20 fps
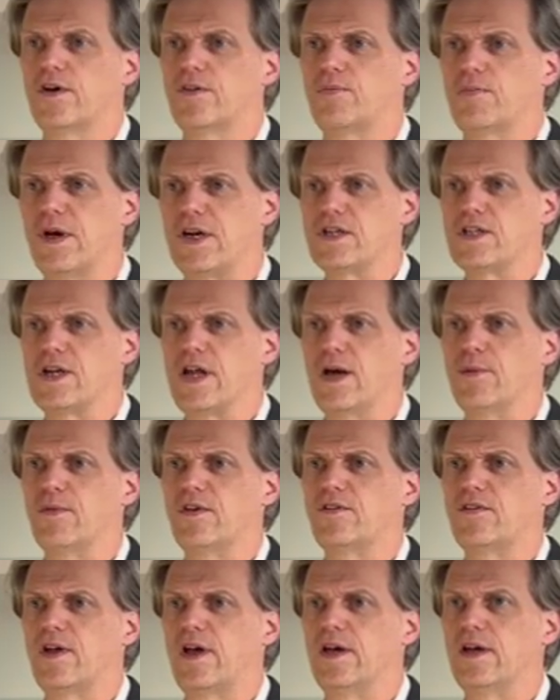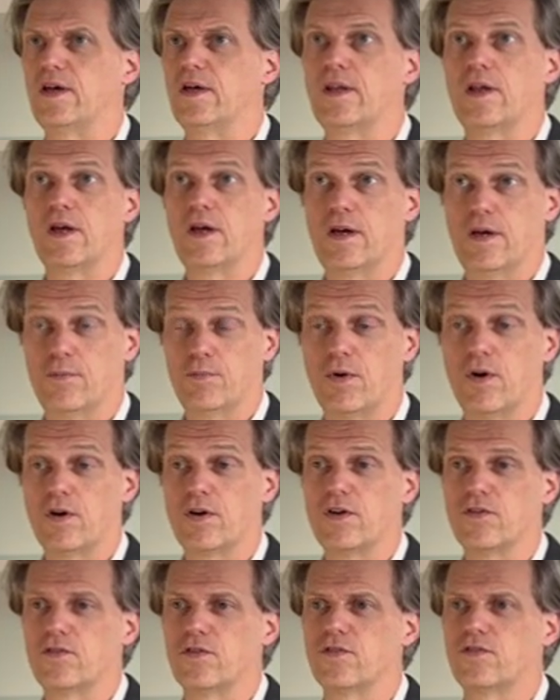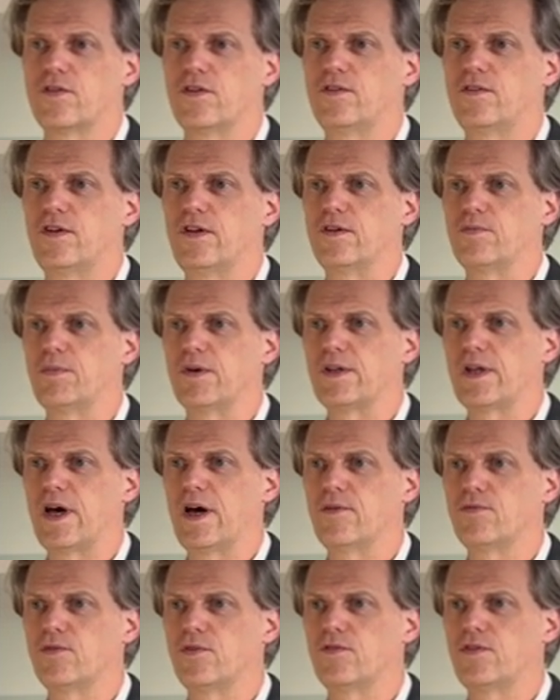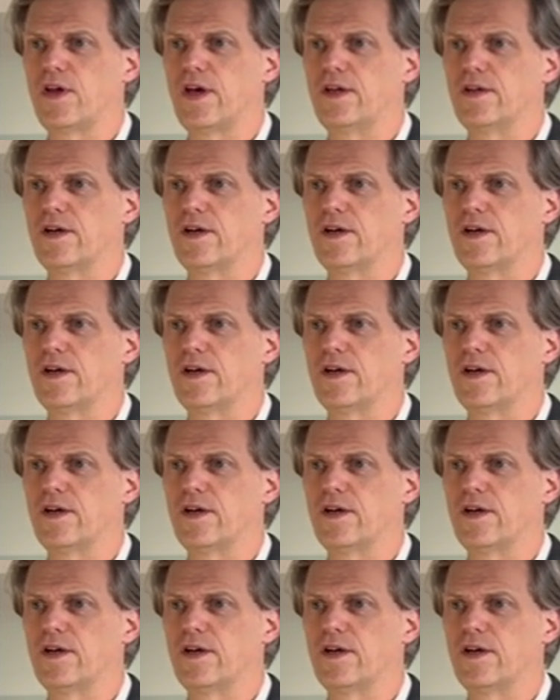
especially MSA and Parkinson's disease. But I have to say